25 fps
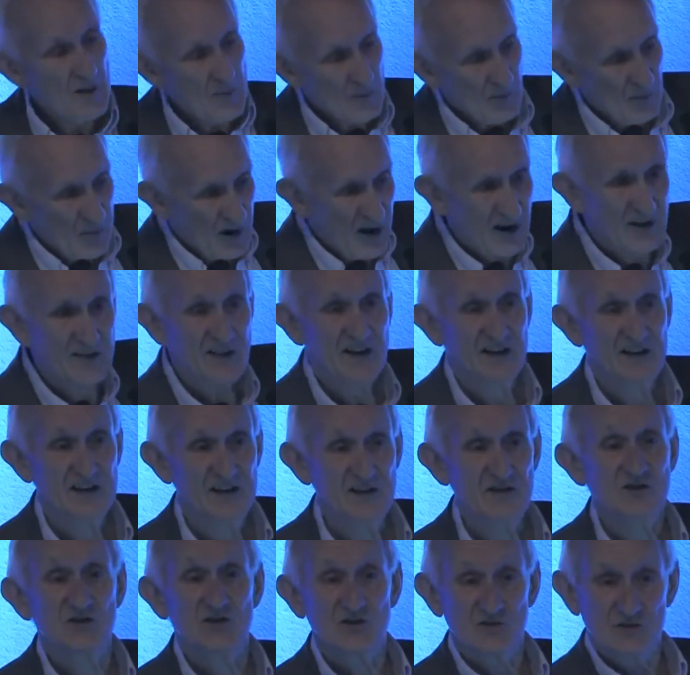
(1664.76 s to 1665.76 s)
plug that
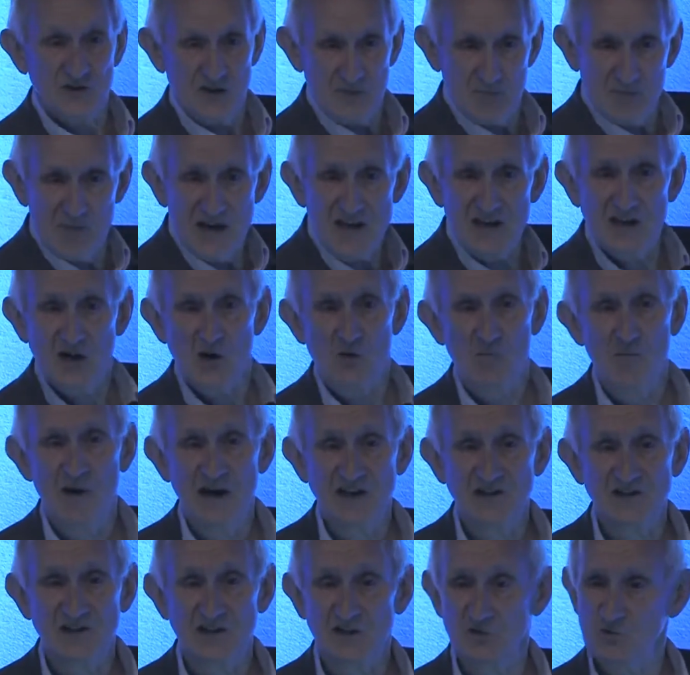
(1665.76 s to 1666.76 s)
into the
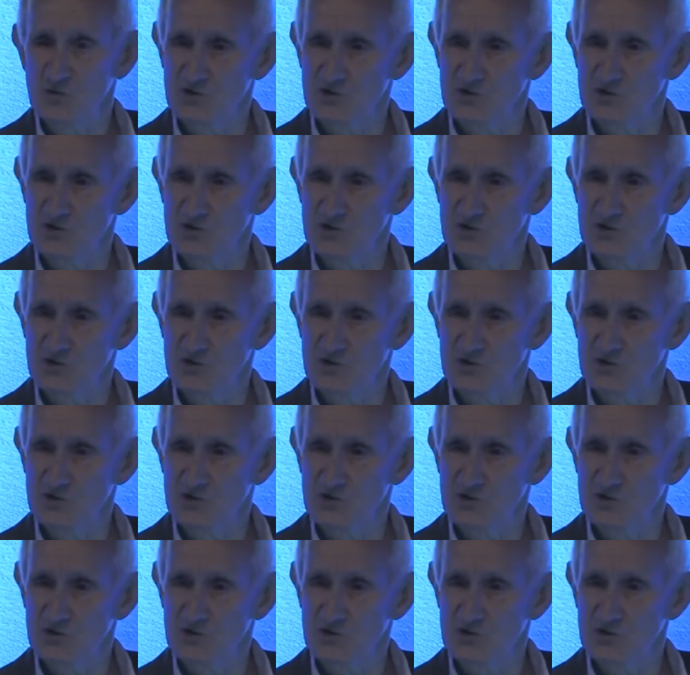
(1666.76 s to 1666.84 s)
Make-O-Matic,